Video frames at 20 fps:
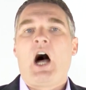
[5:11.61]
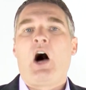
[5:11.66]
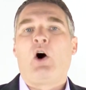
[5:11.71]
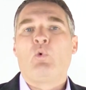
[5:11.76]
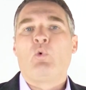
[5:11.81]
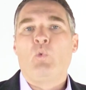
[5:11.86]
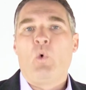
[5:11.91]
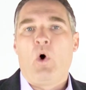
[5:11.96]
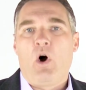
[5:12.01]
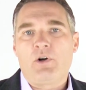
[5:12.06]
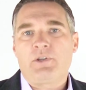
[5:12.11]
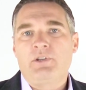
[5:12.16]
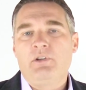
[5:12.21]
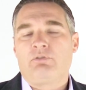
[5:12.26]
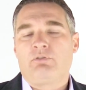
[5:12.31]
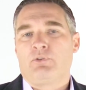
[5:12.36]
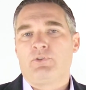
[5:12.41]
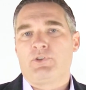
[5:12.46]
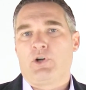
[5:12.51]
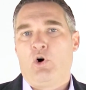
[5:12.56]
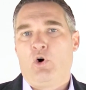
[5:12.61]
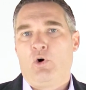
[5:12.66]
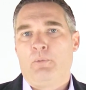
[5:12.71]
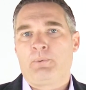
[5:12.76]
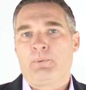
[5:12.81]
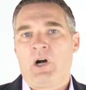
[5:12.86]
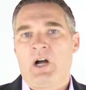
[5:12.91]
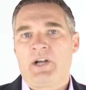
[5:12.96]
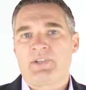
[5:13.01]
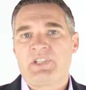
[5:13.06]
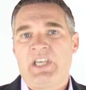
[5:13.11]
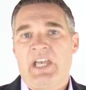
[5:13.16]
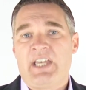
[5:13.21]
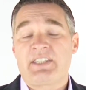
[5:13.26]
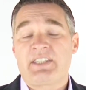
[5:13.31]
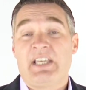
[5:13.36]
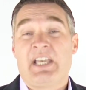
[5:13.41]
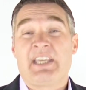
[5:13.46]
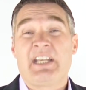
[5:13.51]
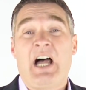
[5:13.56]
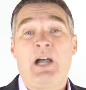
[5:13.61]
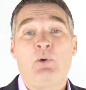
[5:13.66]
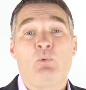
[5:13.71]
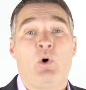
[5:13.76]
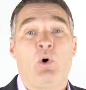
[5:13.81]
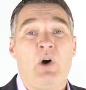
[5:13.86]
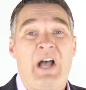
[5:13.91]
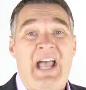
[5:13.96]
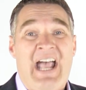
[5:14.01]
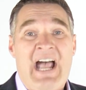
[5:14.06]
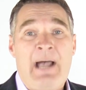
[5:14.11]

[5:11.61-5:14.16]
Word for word: I'll walk you through the whole process and I will